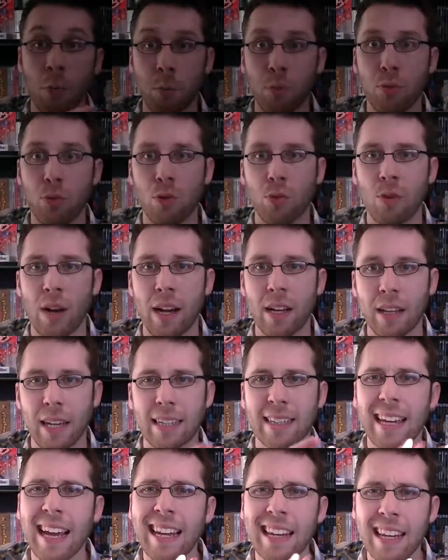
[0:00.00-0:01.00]
Blu-ray,
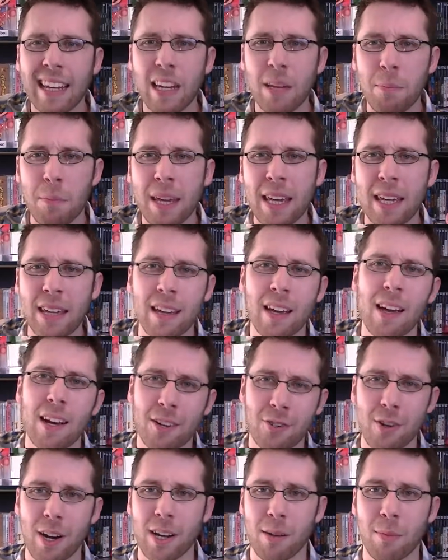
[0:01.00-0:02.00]
like 1080p
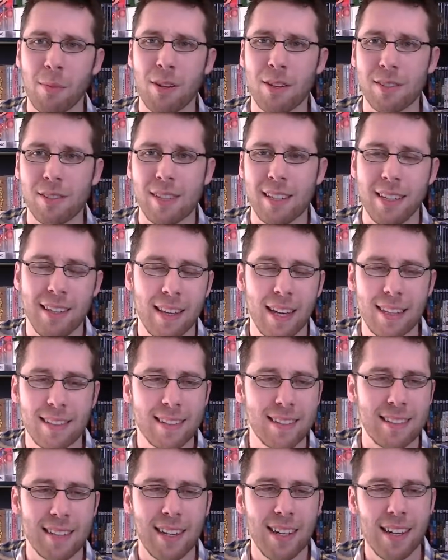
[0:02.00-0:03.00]
Dragon Ball Z.
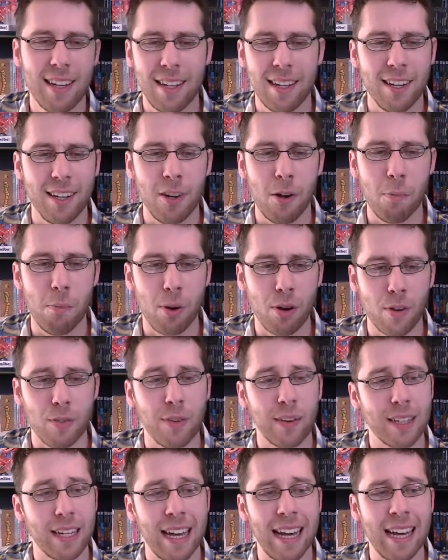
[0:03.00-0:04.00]
That's,
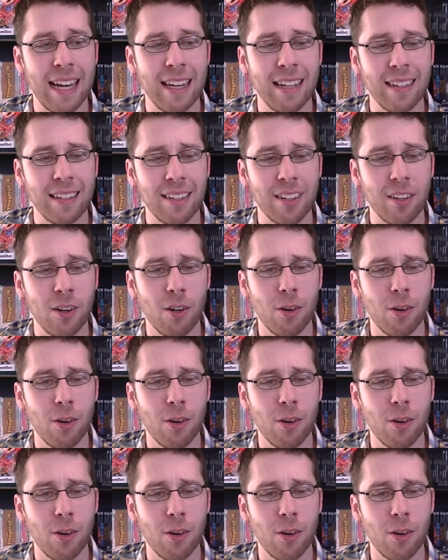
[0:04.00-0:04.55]
perfect. And,